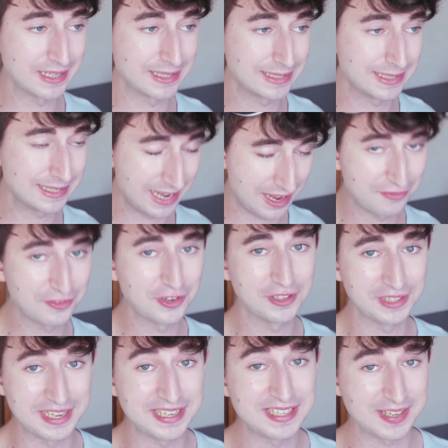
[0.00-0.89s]
is
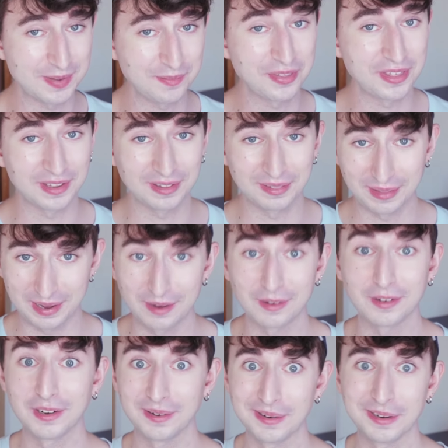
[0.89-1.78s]
definitely something
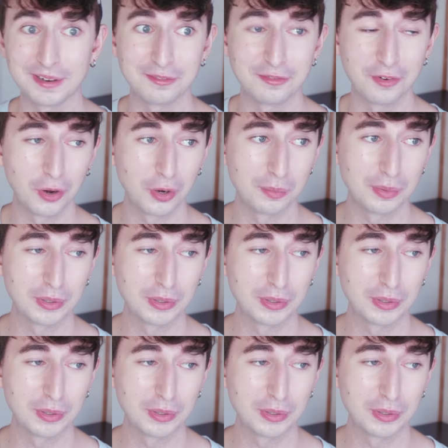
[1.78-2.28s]
they're gunning for,